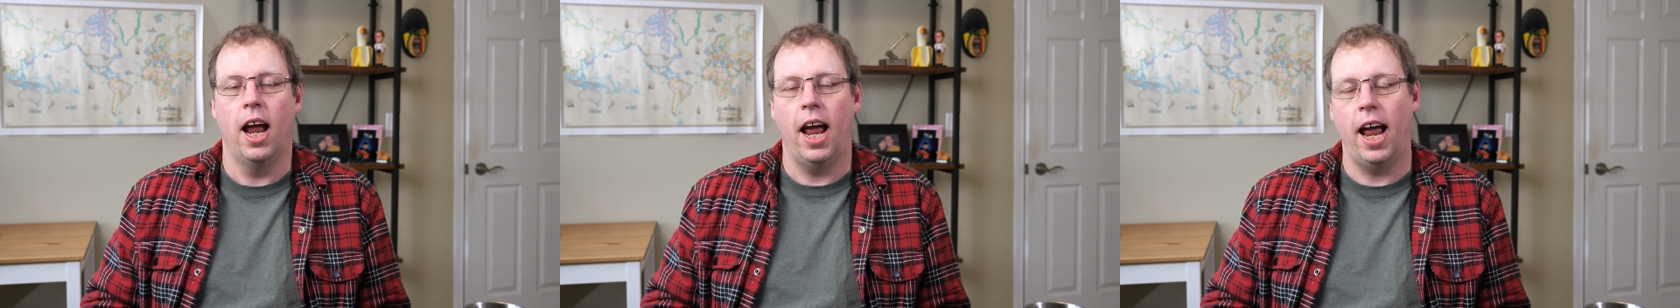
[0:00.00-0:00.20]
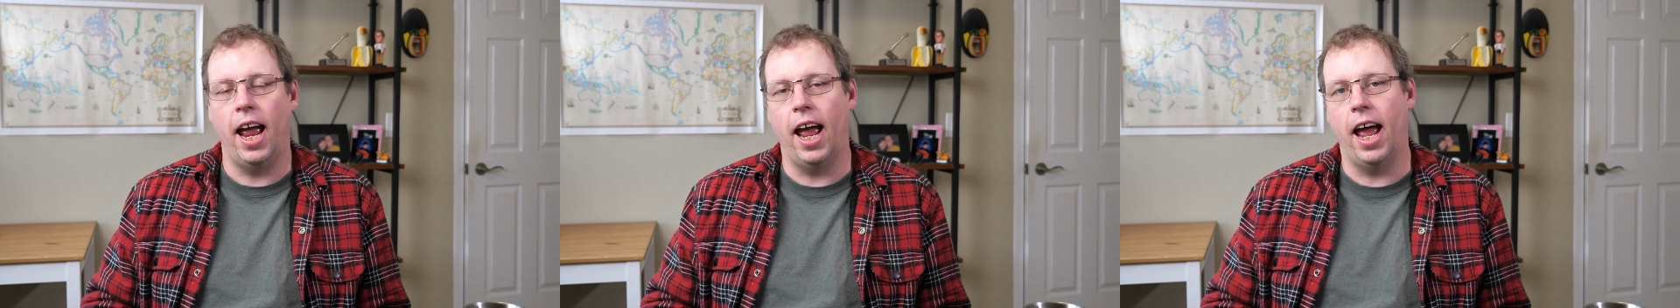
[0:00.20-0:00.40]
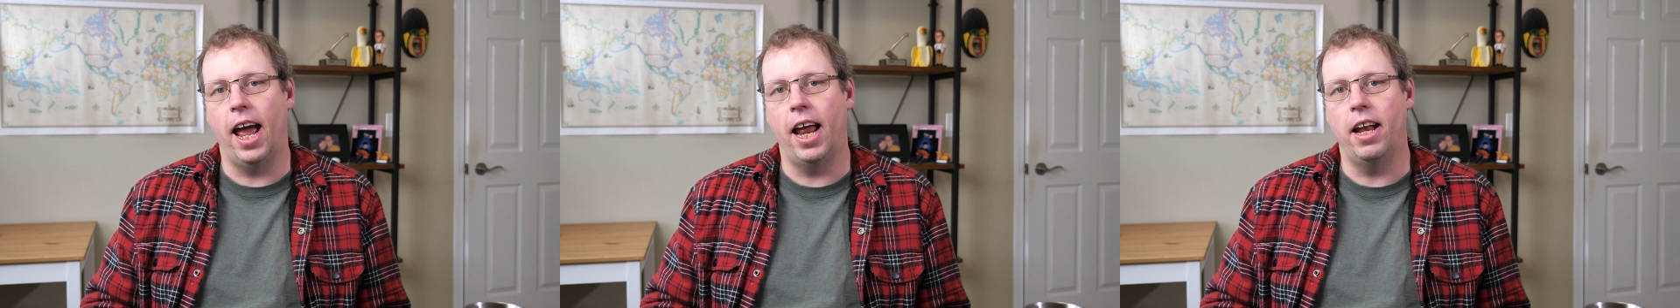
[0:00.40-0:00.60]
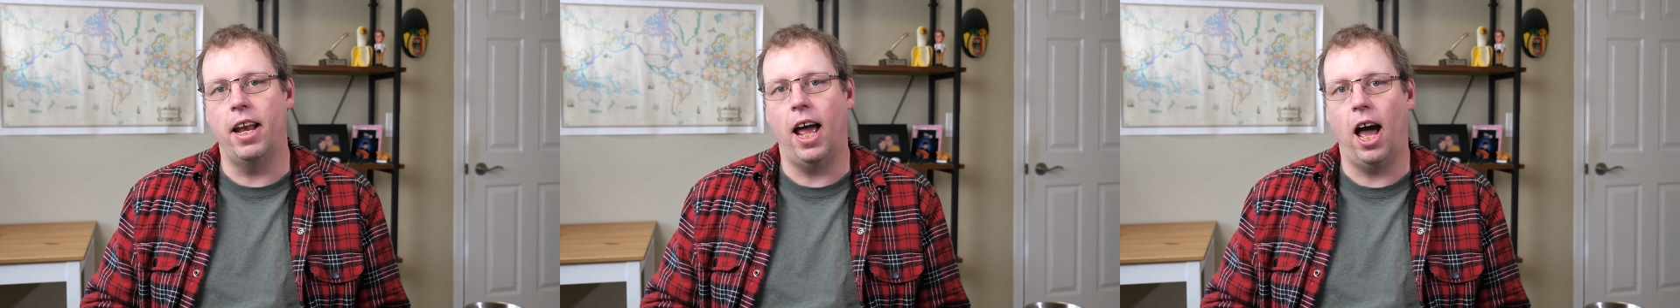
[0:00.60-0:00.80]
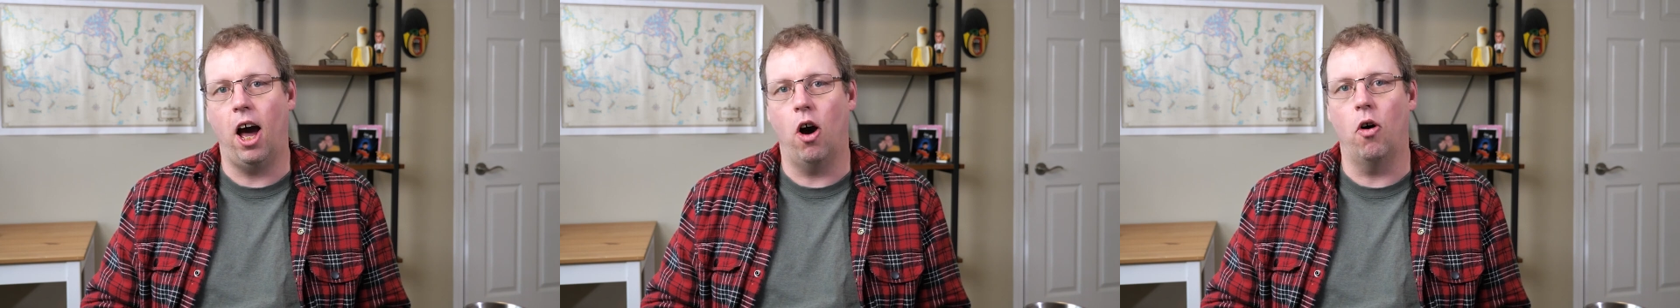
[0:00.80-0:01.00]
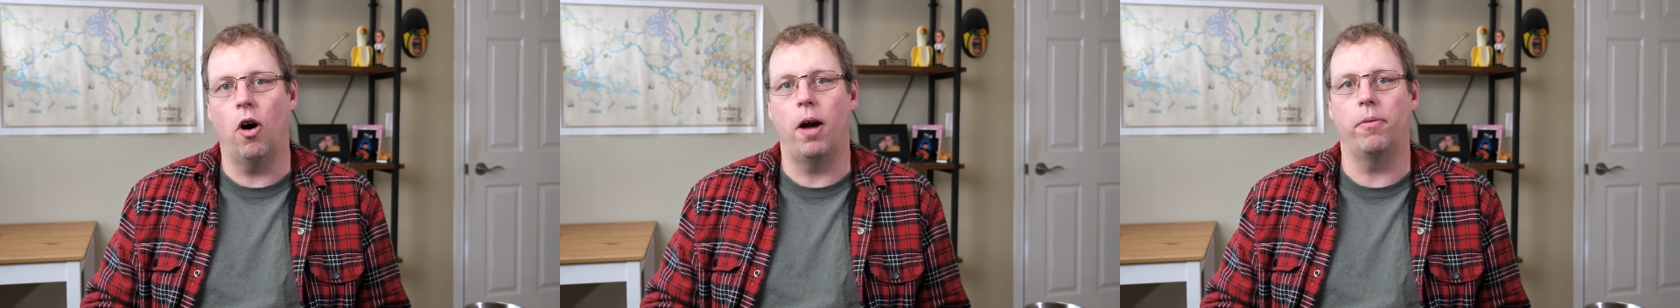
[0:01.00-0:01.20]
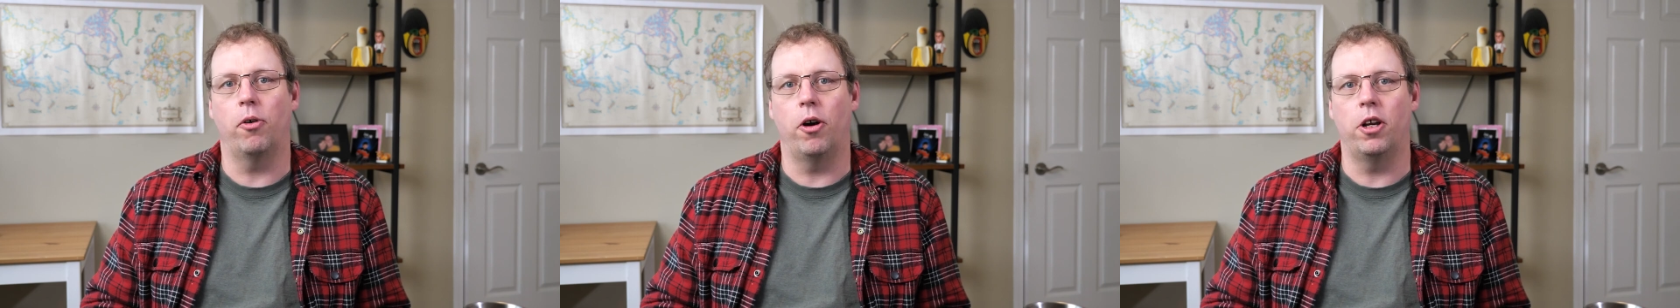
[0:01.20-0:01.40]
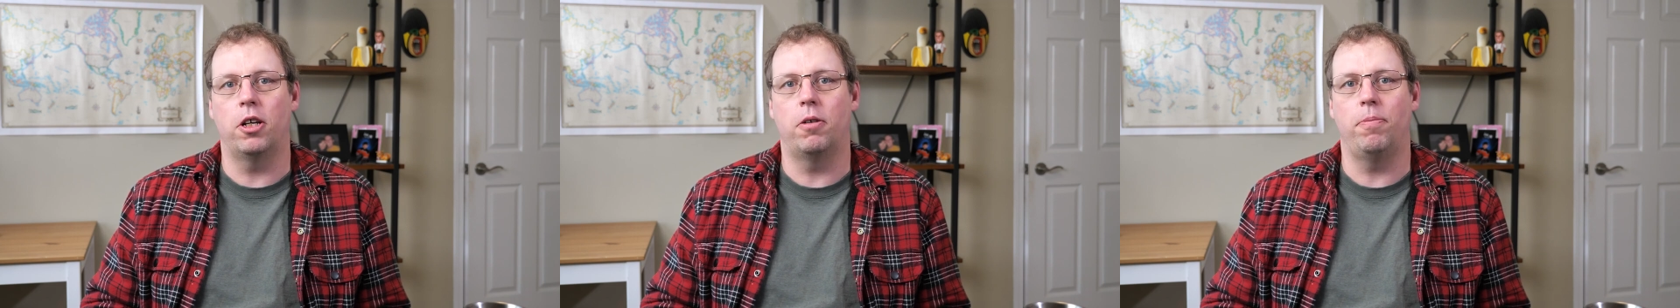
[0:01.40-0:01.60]
and how I'm
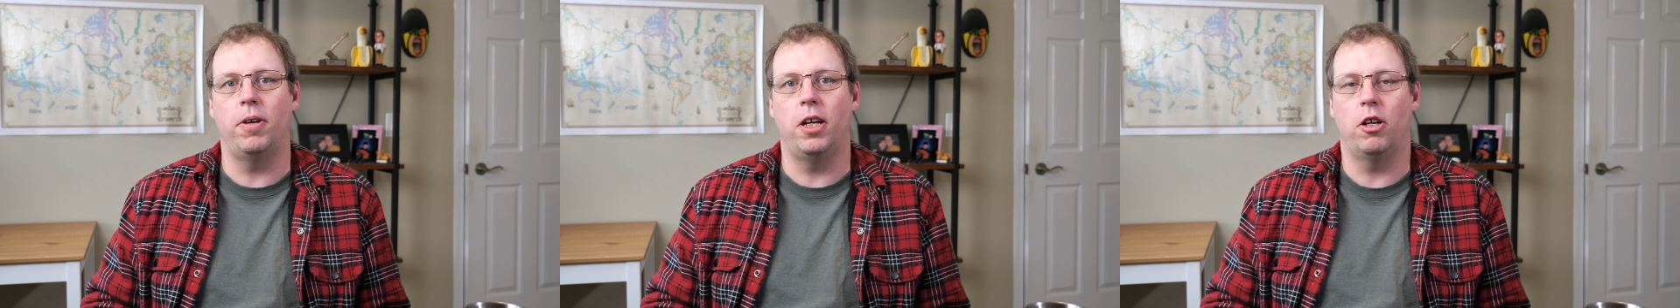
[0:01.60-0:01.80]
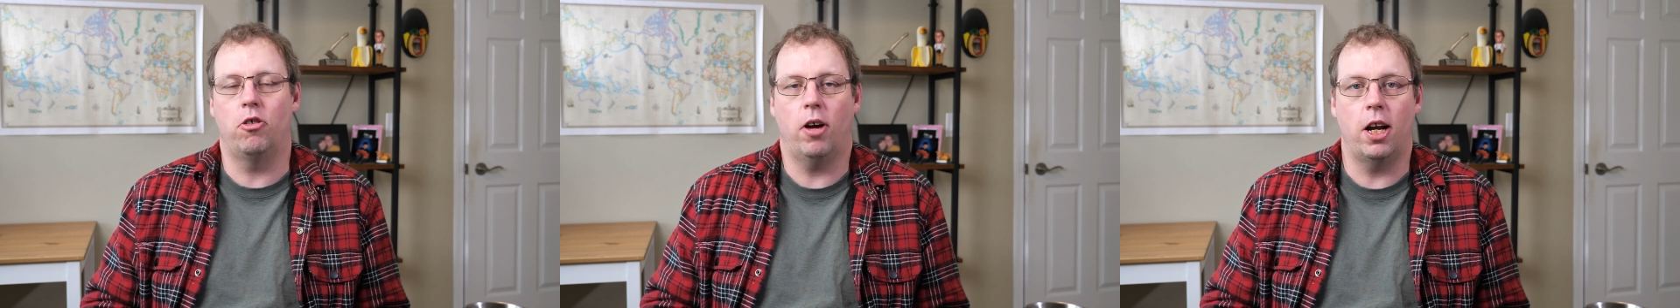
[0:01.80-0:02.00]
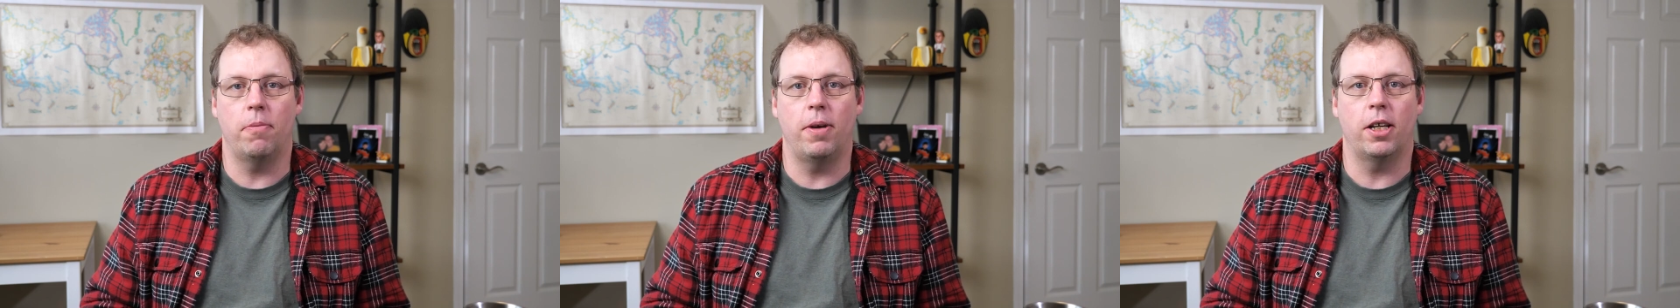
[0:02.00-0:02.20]
going to be trying to